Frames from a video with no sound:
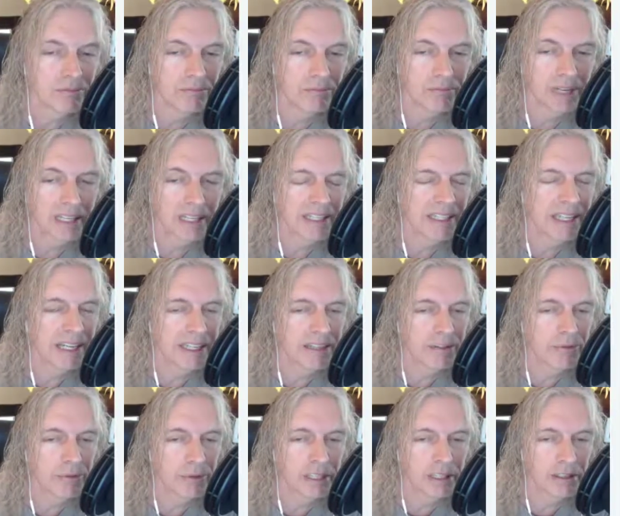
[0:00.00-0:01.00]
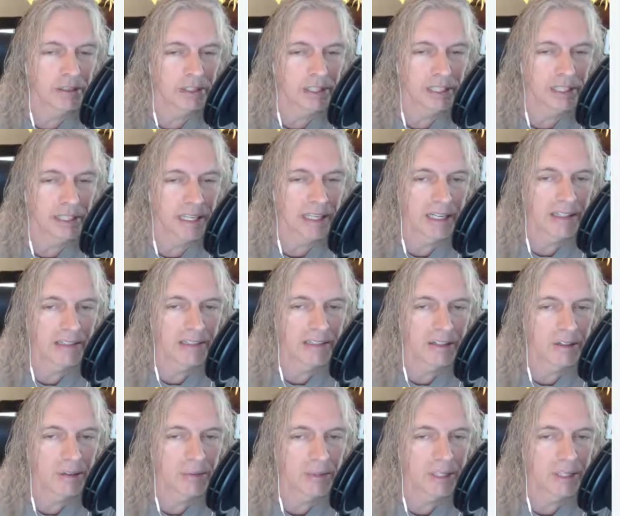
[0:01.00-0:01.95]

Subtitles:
my negative way of looking at it. The other